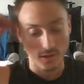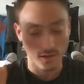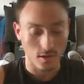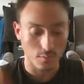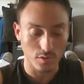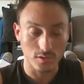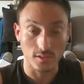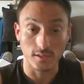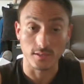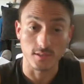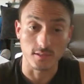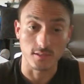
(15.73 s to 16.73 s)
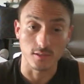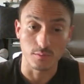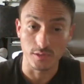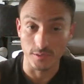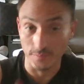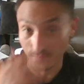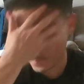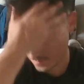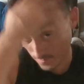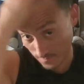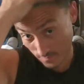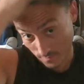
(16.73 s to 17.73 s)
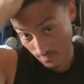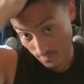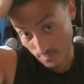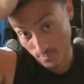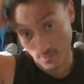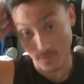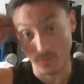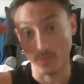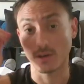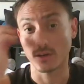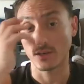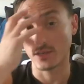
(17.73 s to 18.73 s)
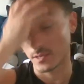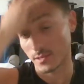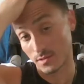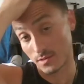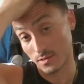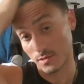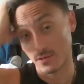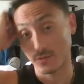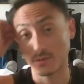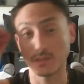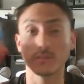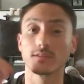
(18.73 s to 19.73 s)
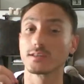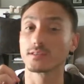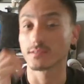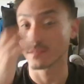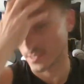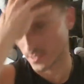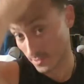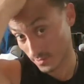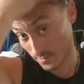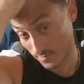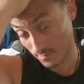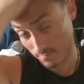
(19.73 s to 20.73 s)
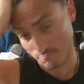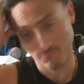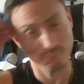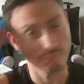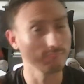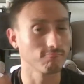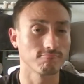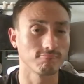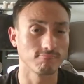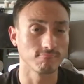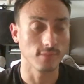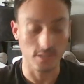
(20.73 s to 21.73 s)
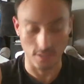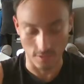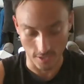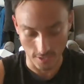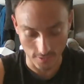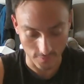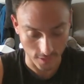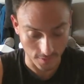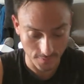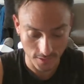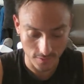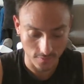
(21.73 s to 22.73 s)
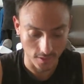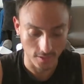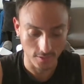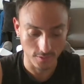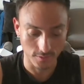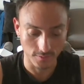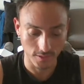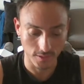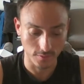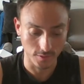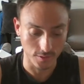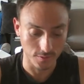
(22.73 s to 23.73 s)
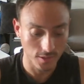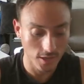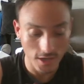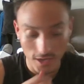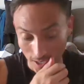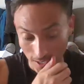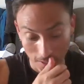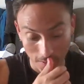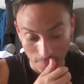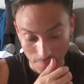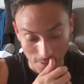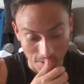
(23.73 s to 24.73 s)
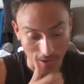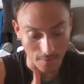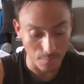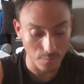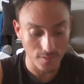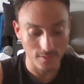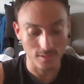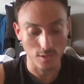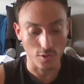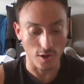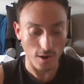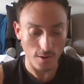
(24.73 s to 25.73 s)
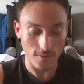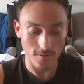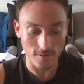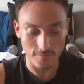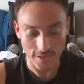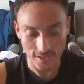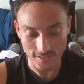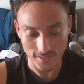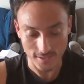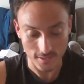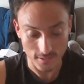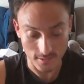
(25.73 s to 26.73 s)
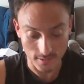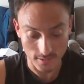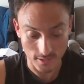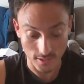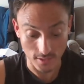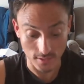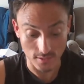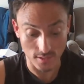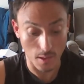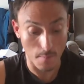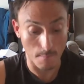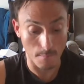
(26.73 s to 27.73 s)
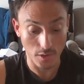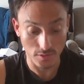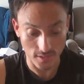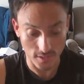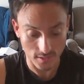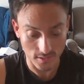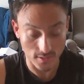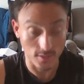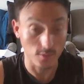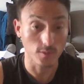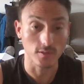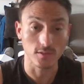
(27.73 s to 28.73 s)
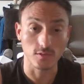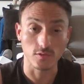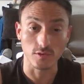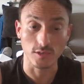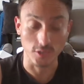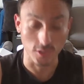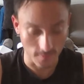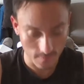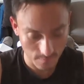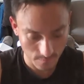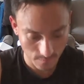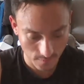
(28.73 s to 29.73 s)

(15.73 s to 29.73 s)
Personalize things a little bit. Why can't you know what? That's all right. It's fine. It's fine. It'll do. All right. So the author of Exodus is Moses, according to tradition.